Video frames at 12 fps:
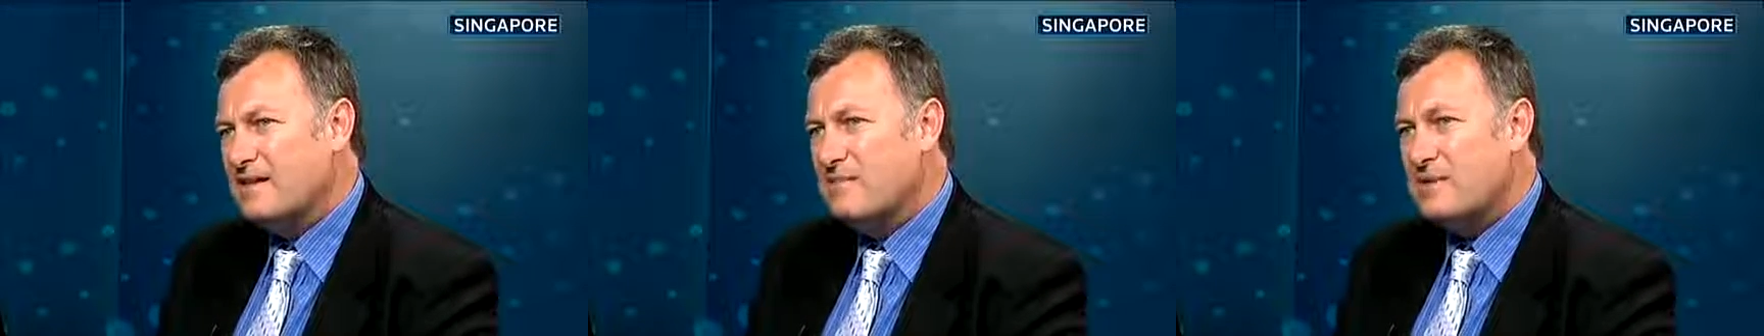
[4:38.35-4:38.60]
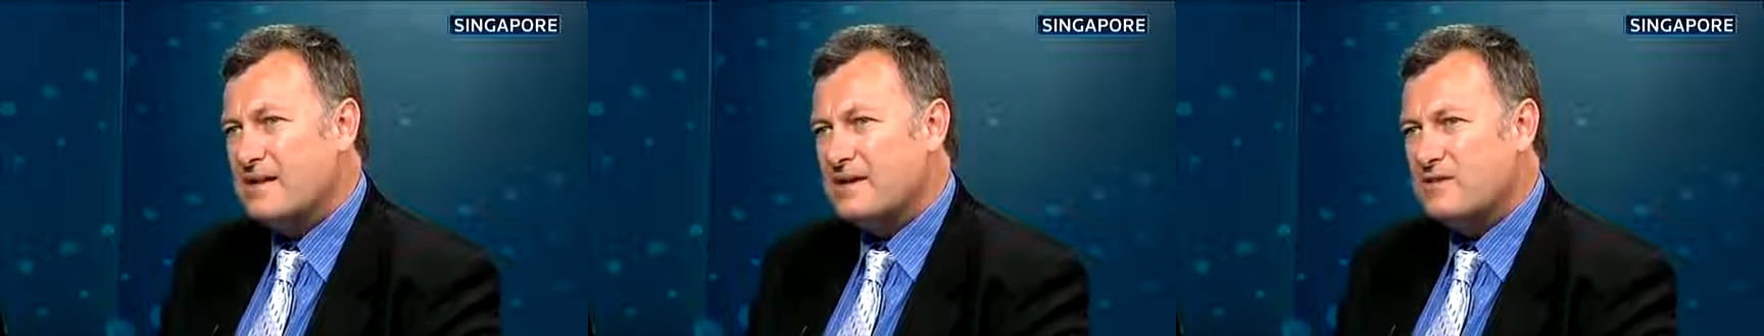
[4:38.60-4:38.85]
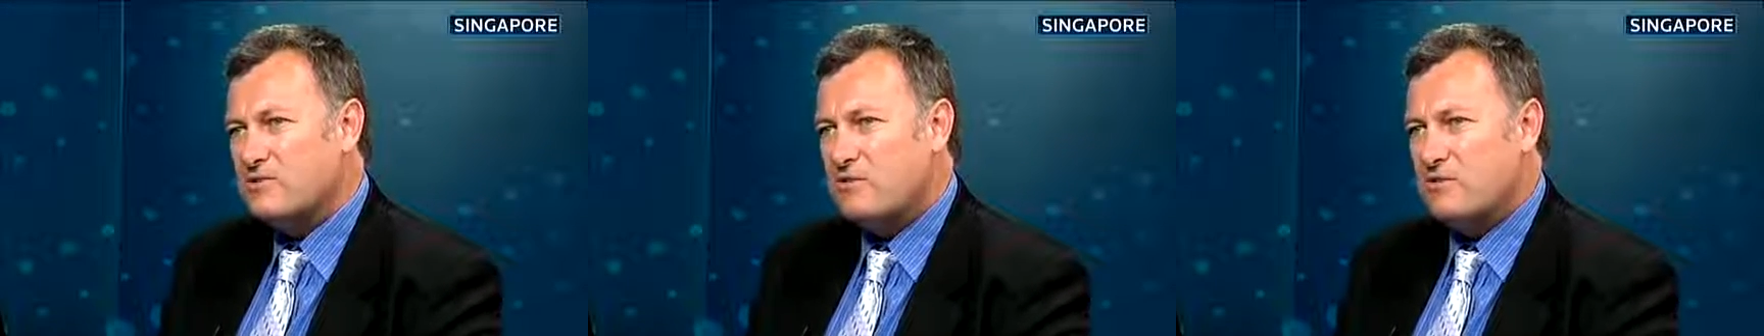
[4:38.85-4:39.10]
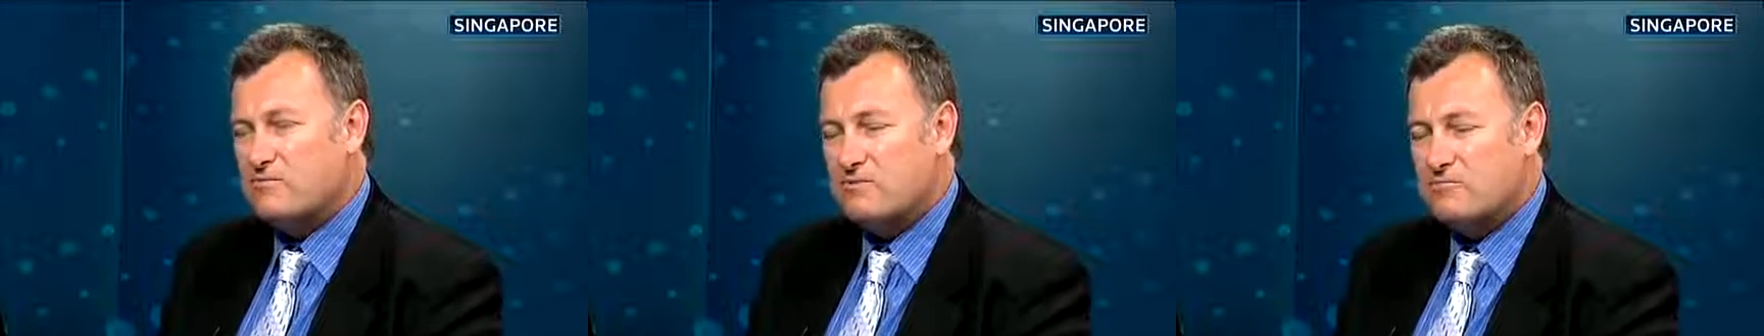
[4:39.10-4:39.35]
eliminate
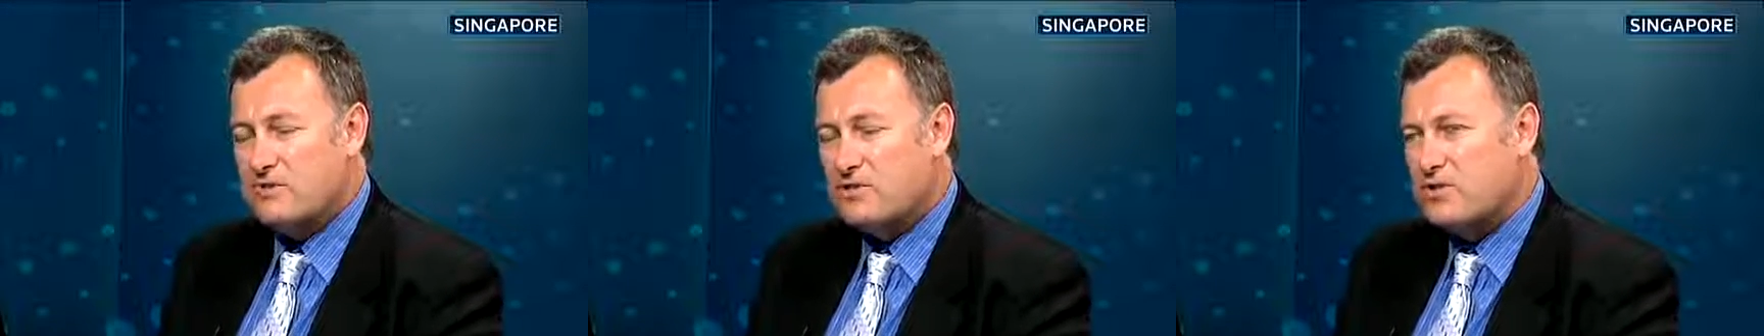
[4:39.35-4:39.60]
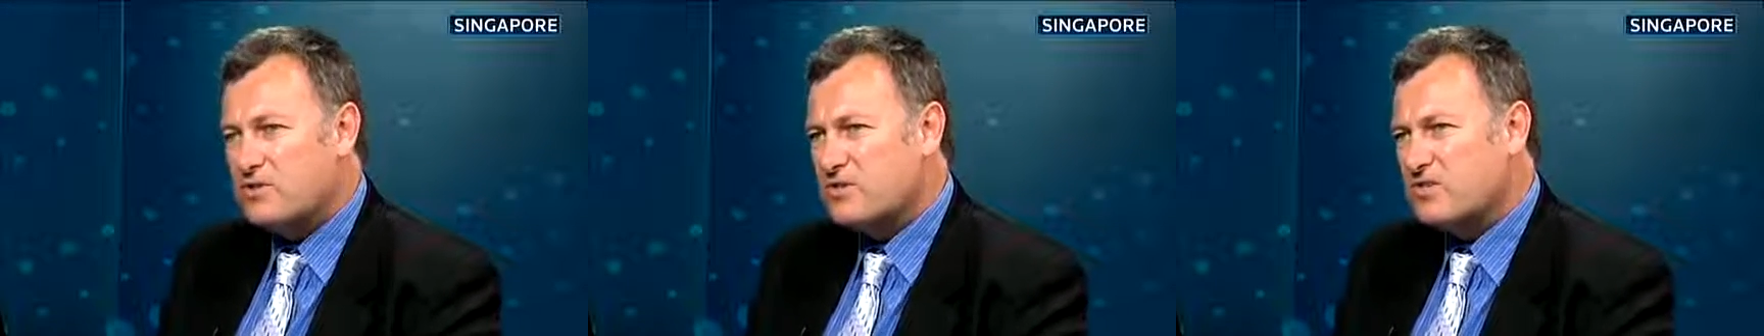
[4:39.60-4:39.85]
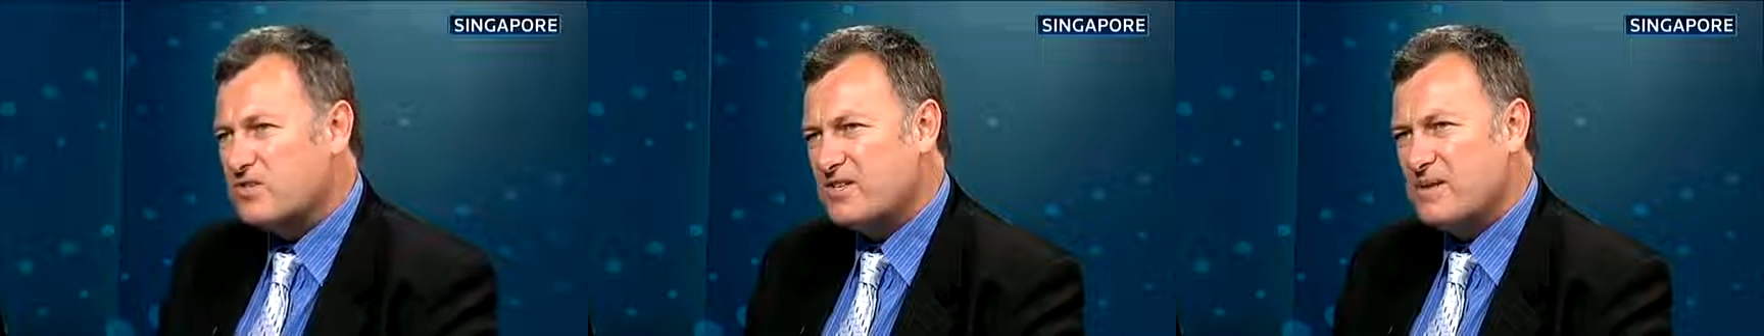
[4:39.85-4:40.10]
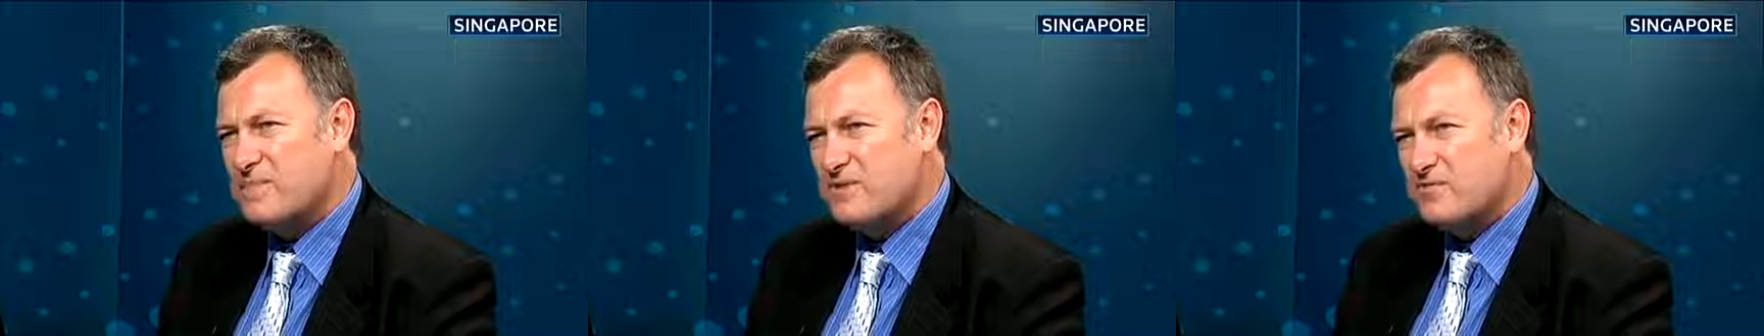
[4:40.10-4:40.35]
or reduce
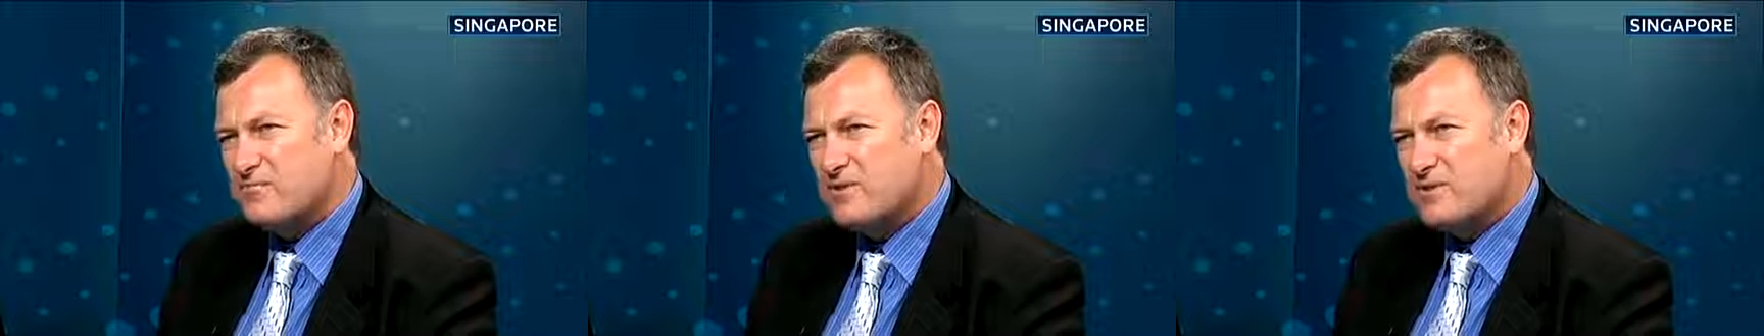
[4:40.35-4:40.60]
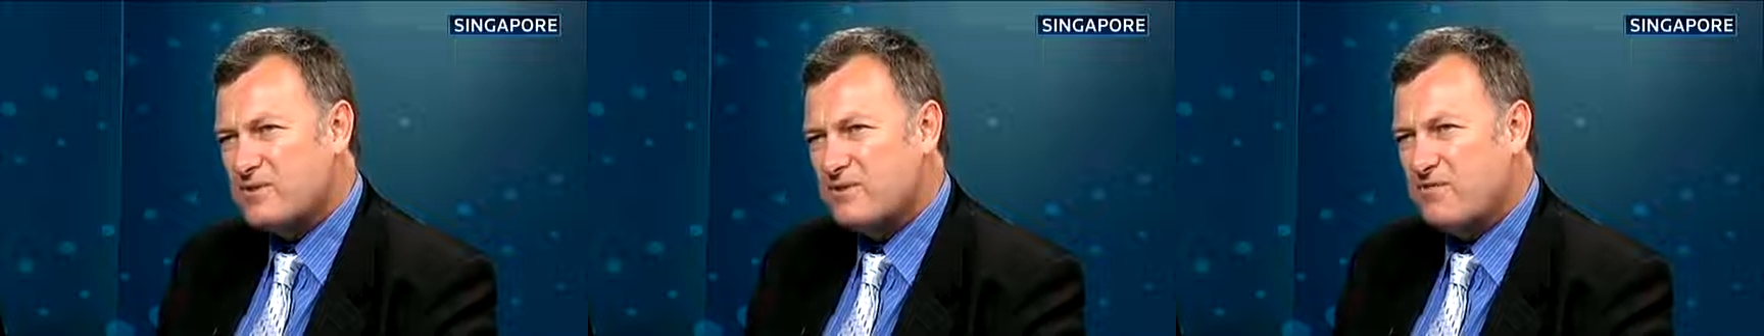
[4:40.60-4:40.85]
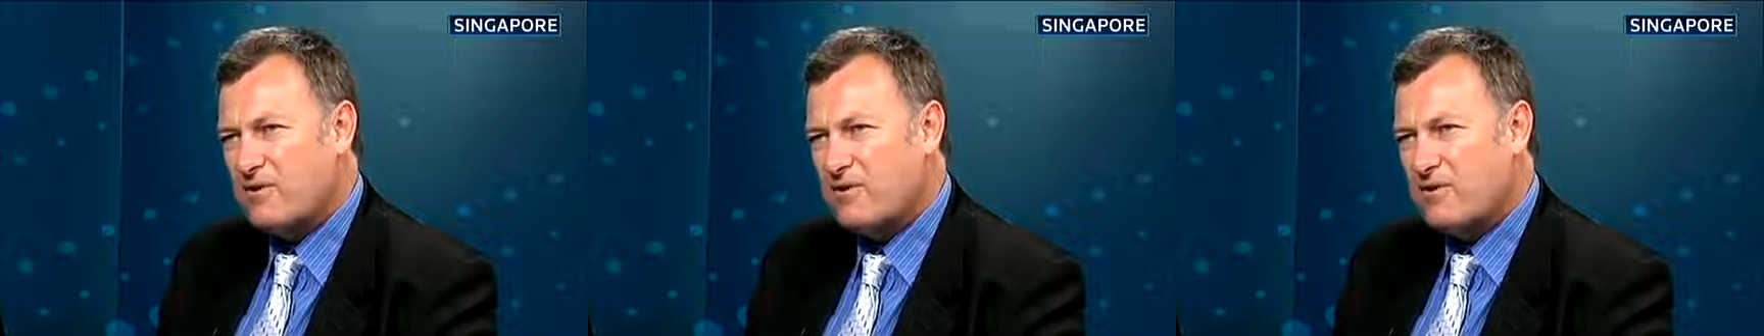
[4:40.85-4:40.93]
systemic risk